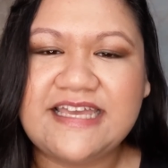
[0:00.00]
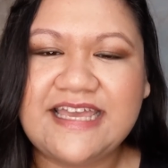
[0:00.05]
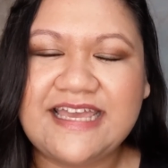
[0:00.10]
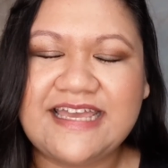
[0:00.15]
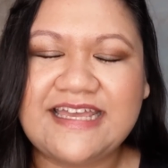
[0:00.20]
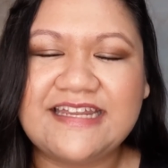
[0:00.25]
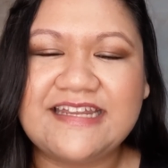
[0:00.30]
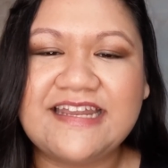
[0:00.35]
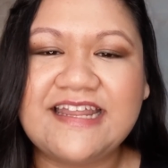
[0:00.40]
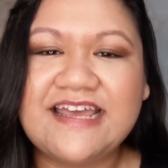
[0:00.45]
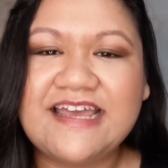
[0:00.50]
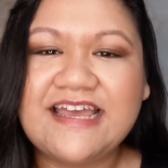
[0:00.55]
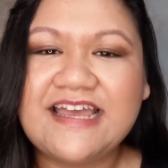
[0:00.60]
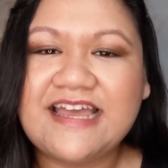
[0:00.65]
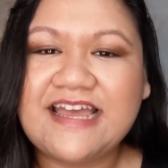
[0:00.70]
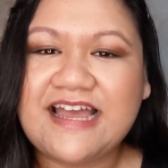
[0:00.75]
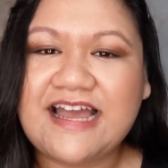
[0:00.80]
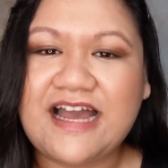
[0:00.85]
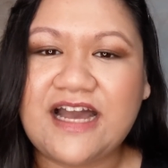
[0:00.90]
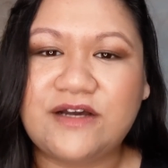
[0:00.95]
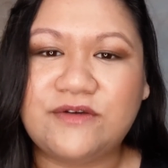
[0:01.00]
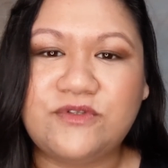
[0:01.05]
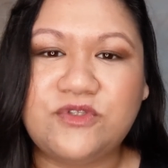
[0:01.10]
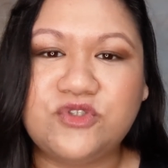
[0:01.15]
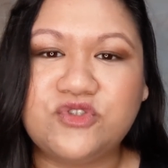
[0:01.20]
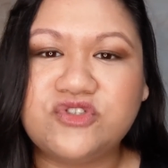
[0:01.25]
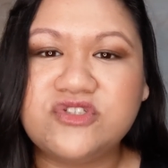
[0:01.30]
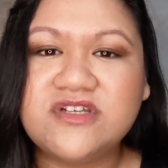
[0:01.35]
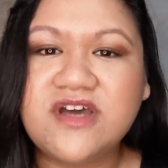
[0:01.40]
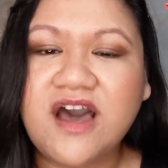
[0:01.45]
in how
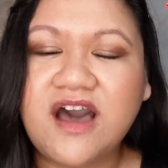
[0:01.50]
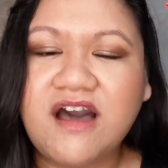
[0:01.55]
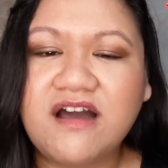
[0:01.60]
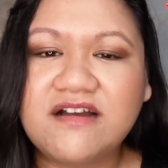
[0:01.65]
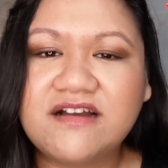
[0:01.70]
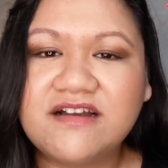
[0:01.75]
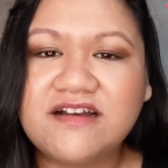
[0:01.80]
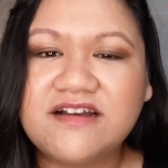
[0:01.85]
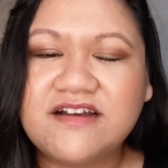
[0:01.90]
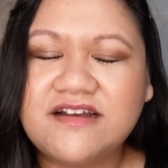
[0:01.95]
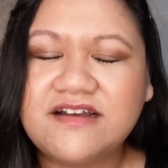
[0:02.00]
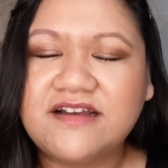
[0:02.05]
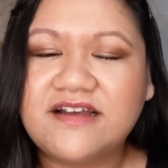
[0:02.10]
you talk,